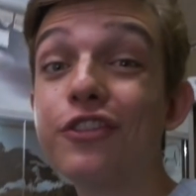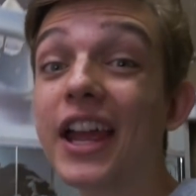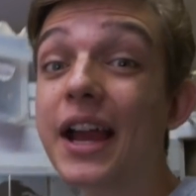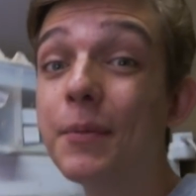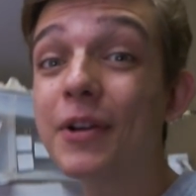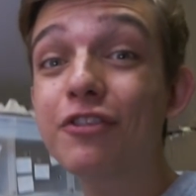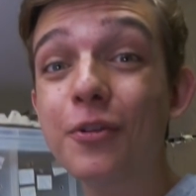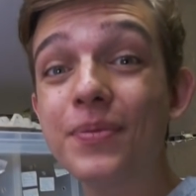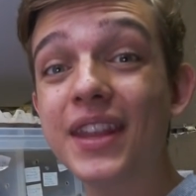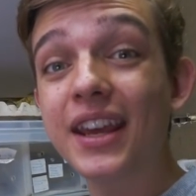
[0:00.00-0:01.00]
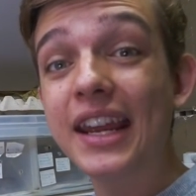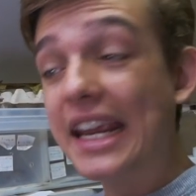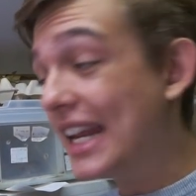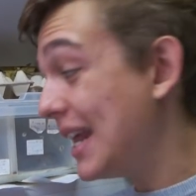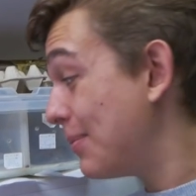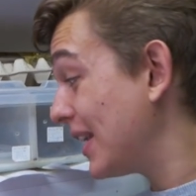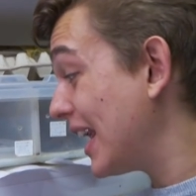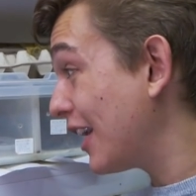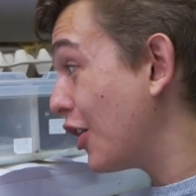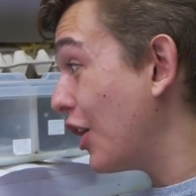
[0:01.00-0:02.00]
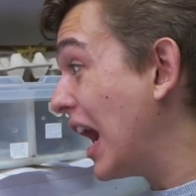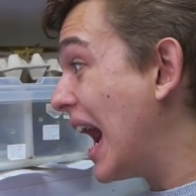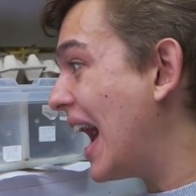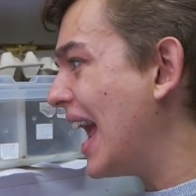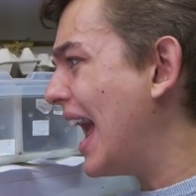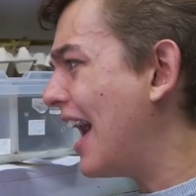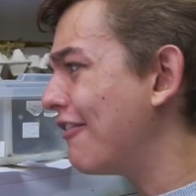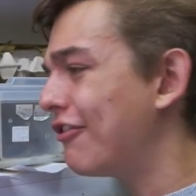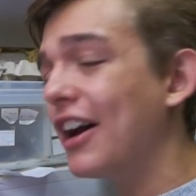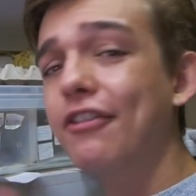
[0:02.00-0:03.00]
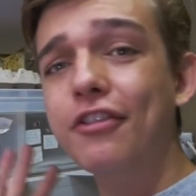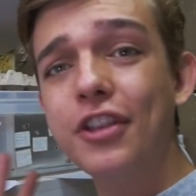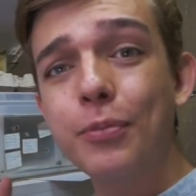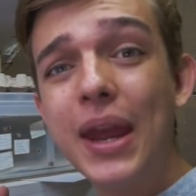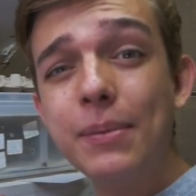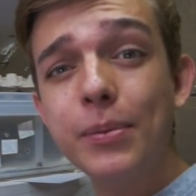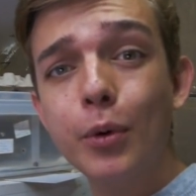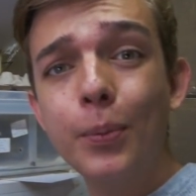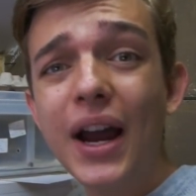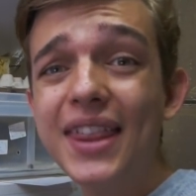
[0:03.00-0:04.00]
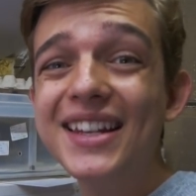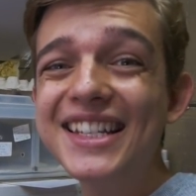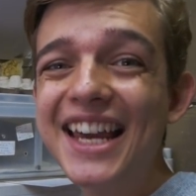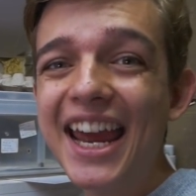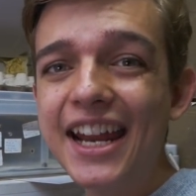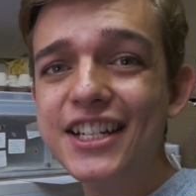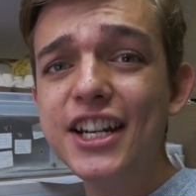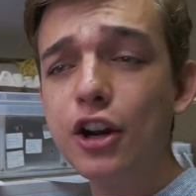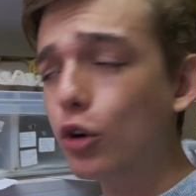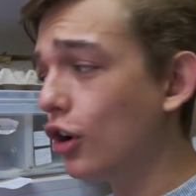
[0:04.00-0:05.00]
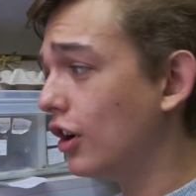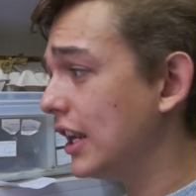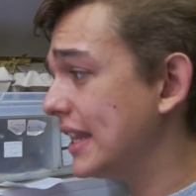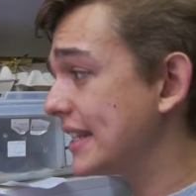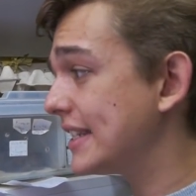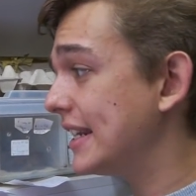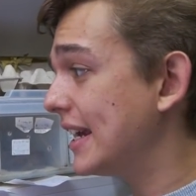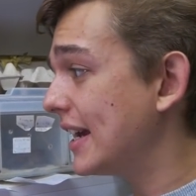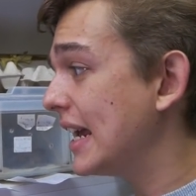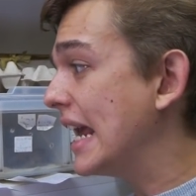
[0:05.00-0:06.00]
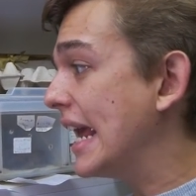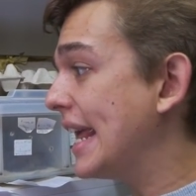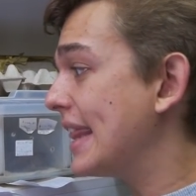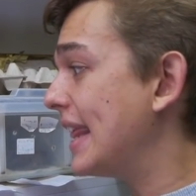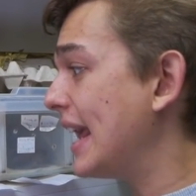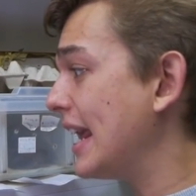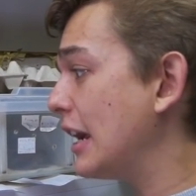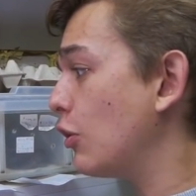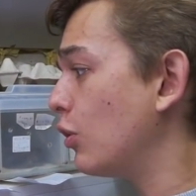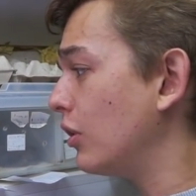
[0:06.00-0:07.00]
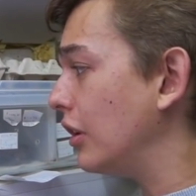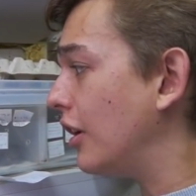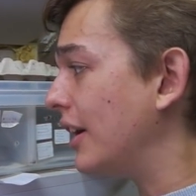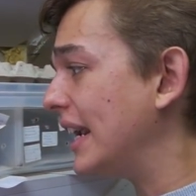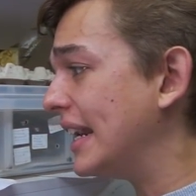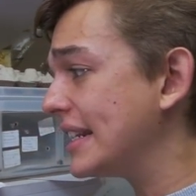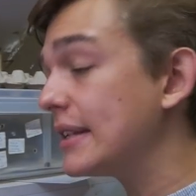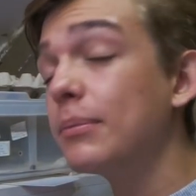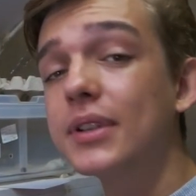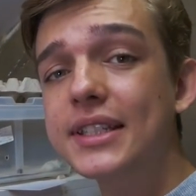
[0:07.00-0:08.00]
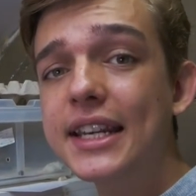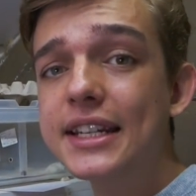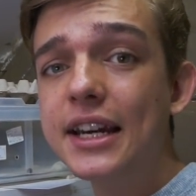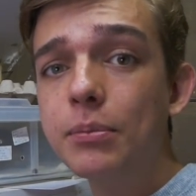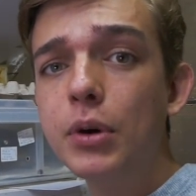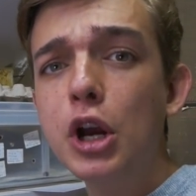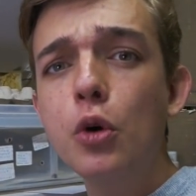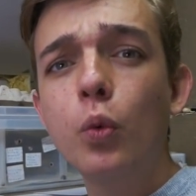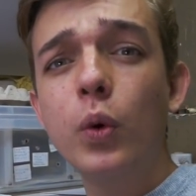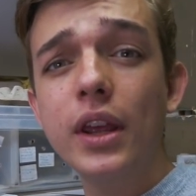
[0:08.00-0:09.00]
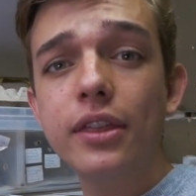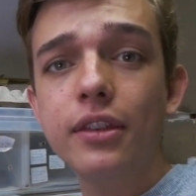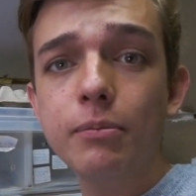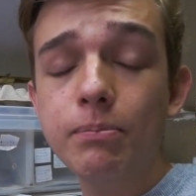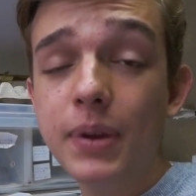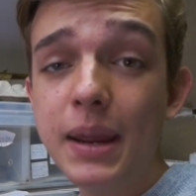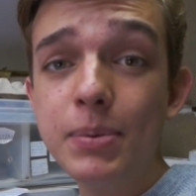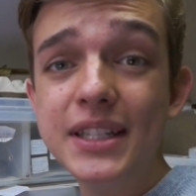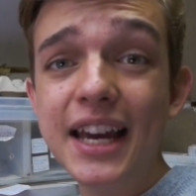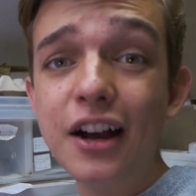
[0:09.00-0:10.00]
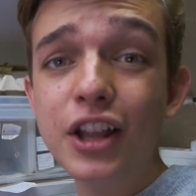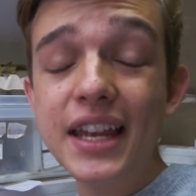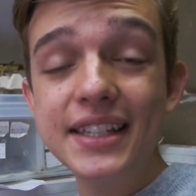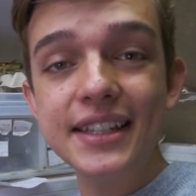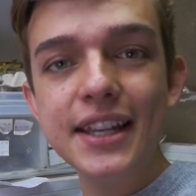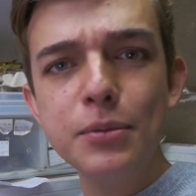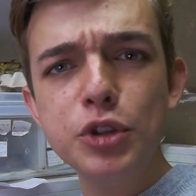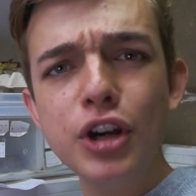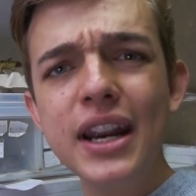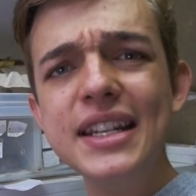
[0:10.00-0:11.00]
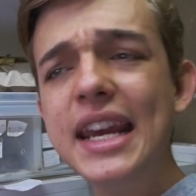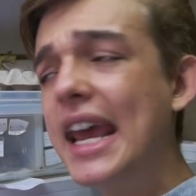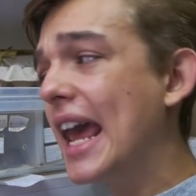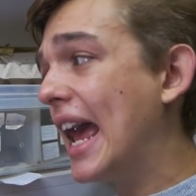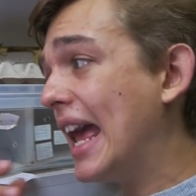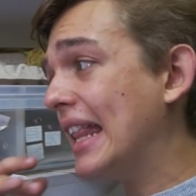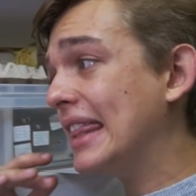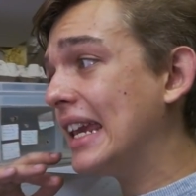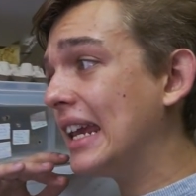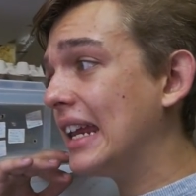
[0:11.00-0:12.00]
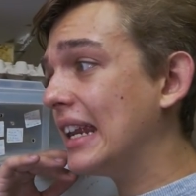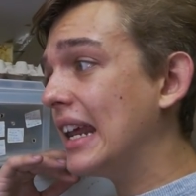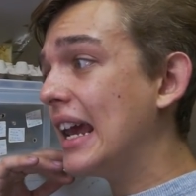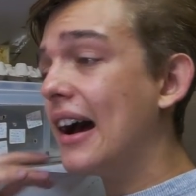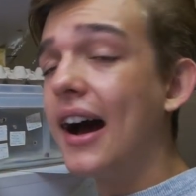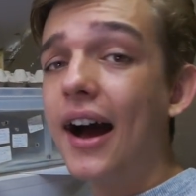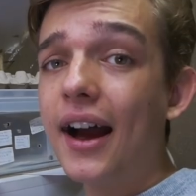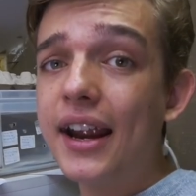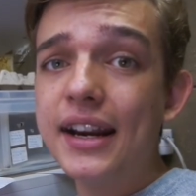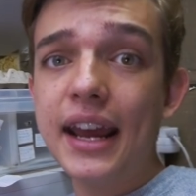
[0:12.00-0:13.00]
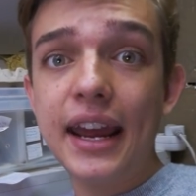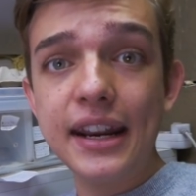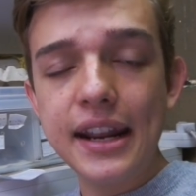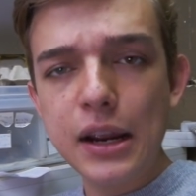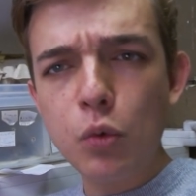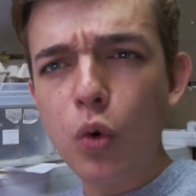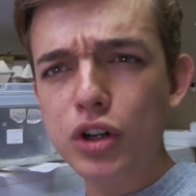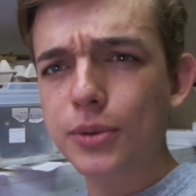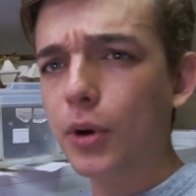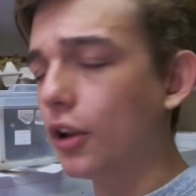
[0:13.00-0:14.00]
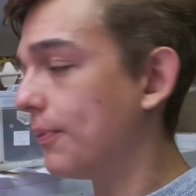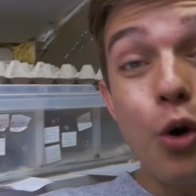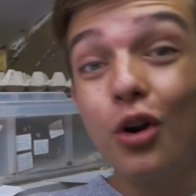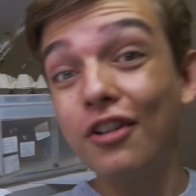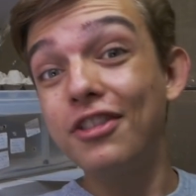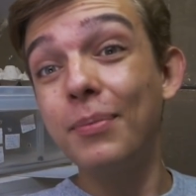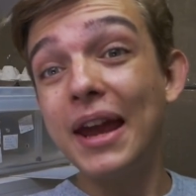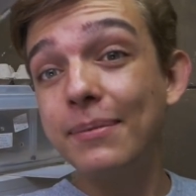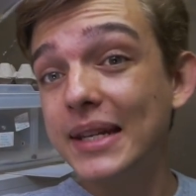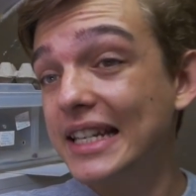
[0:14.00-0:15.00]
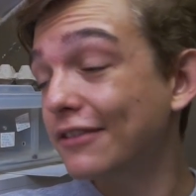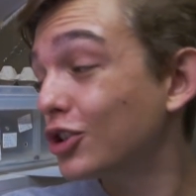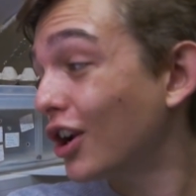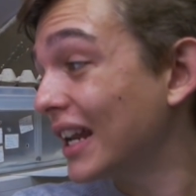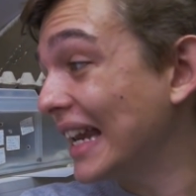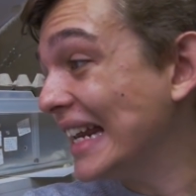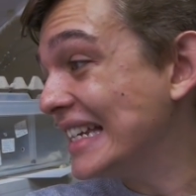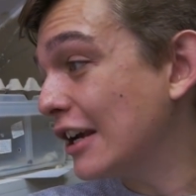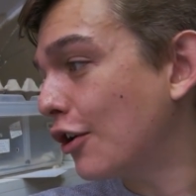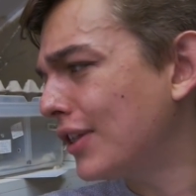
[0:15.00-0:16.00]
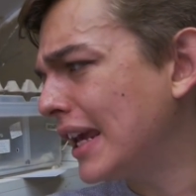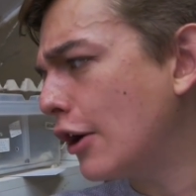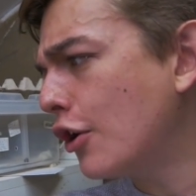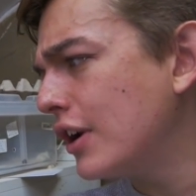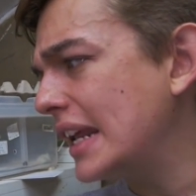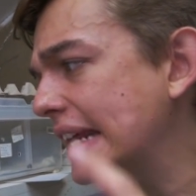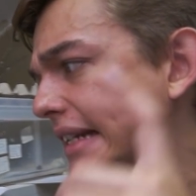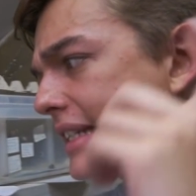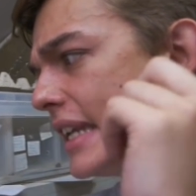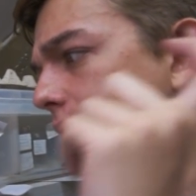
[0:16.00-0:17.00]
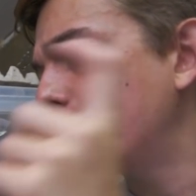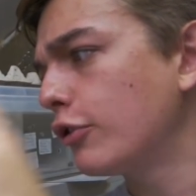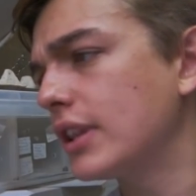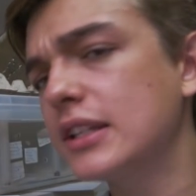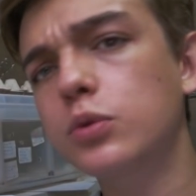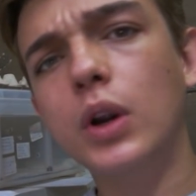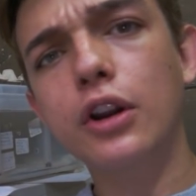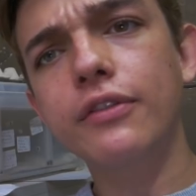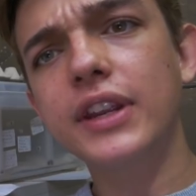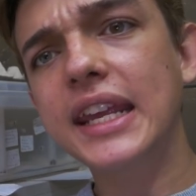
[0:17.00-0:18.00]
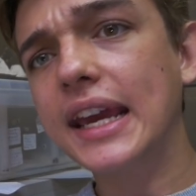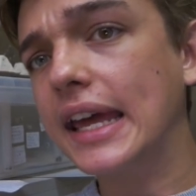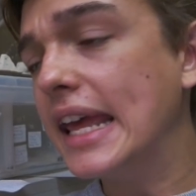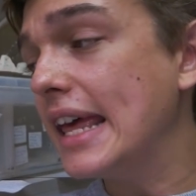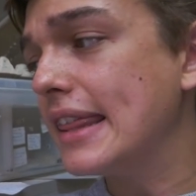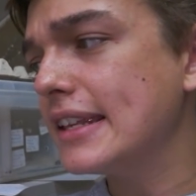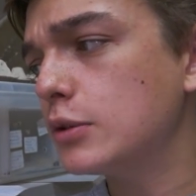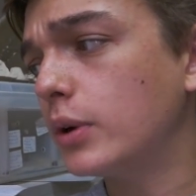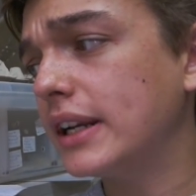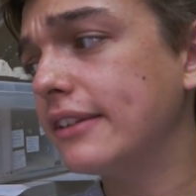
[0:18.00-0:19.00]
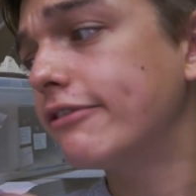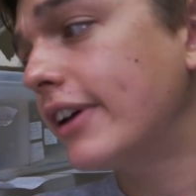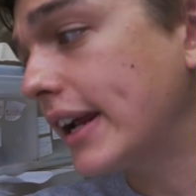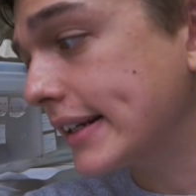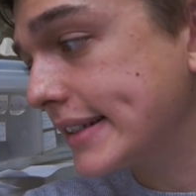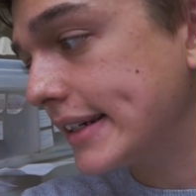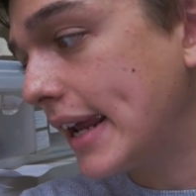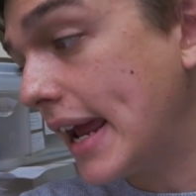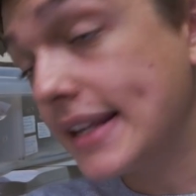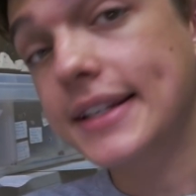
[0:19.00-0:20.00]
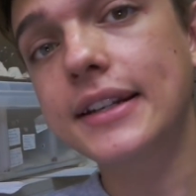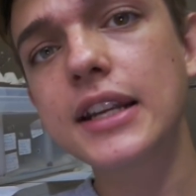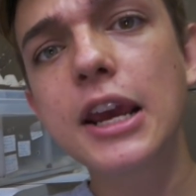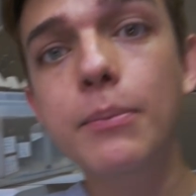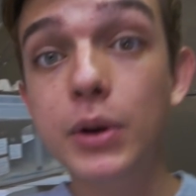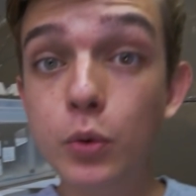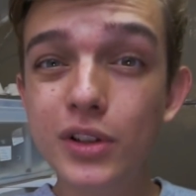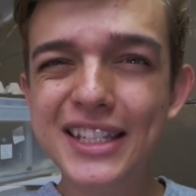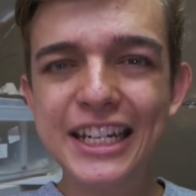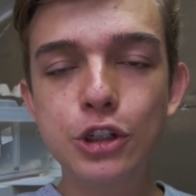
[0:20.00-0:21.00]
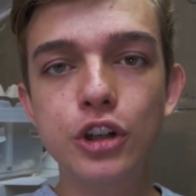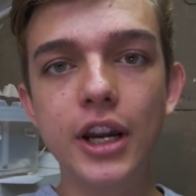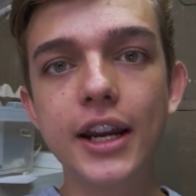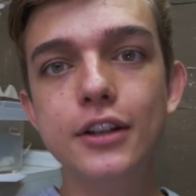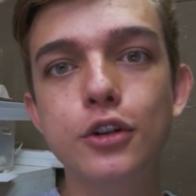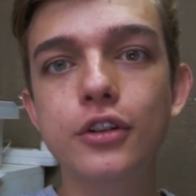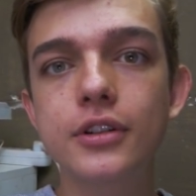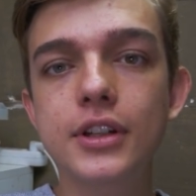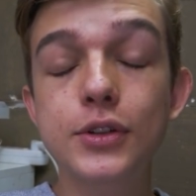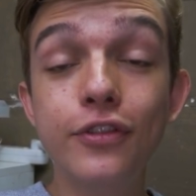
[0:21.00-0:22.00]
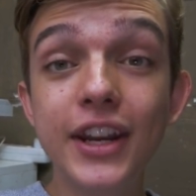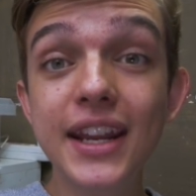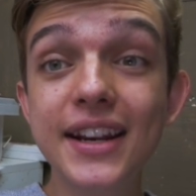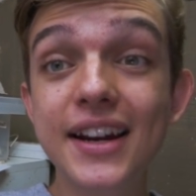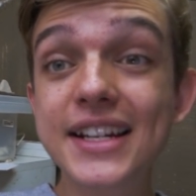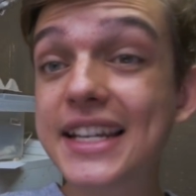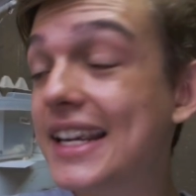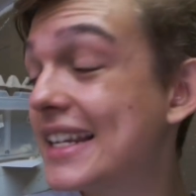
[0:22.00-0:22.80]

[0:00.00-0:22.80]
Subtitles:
if I come up from the leopard gecko, I have 5 of the baby ball pythons I hatched out early this year. They all are in a simple setup with paper towel as a substrate, and then a hide and a water bowl. All of the babies have started eating on their own except for this one over here. This one in fact hasn't, but we'll see tonight because it's feeding night,